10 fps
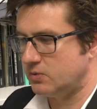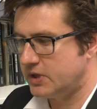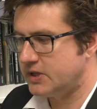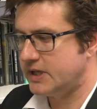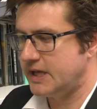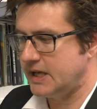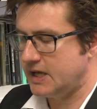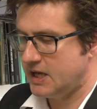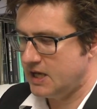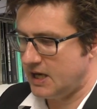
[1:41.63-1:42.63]
really
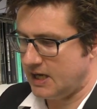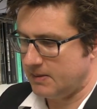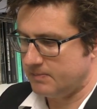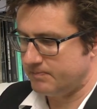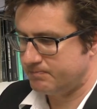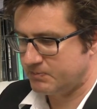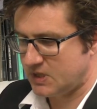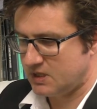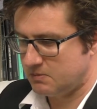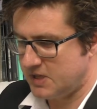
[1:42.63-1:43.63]

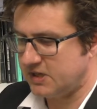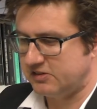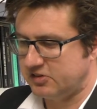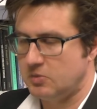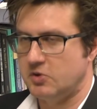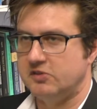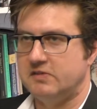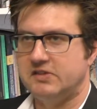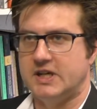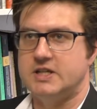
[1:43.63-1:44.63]
be consumers
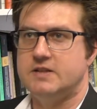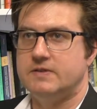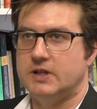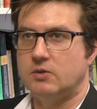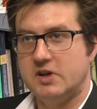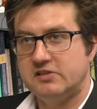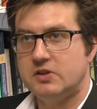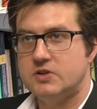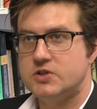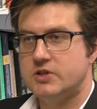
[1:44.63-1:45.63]
of scientific
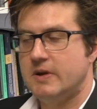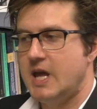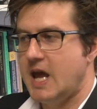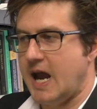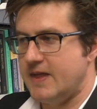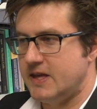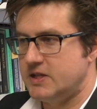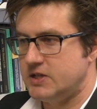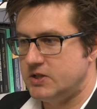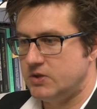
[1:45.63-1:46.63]
research and
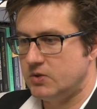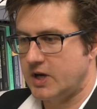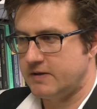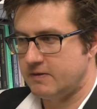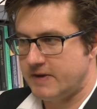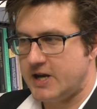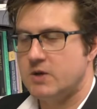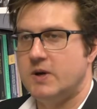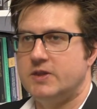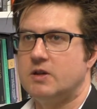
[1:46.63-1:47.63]
then to kind of
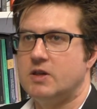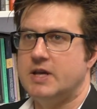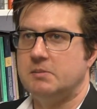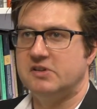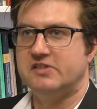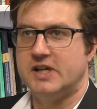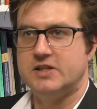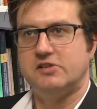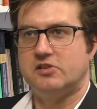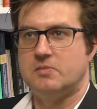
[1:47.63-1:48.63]
evaluate the claims that
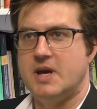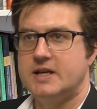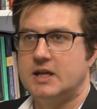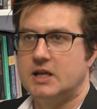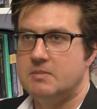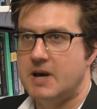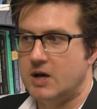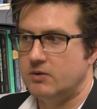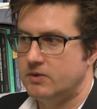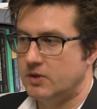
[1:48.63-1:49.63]
scientists are making
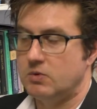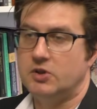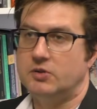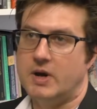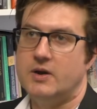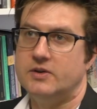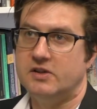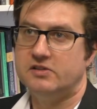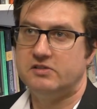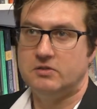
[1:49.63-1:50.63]
about the world around
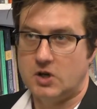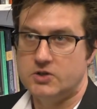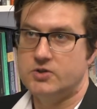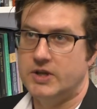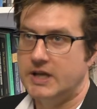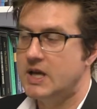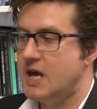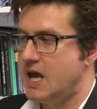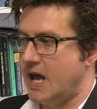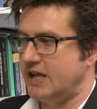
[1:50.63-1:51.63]
us largely.
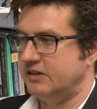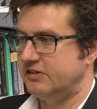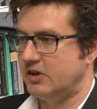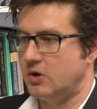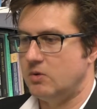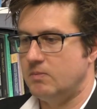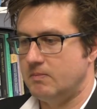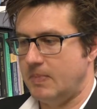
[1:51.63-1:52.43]
And so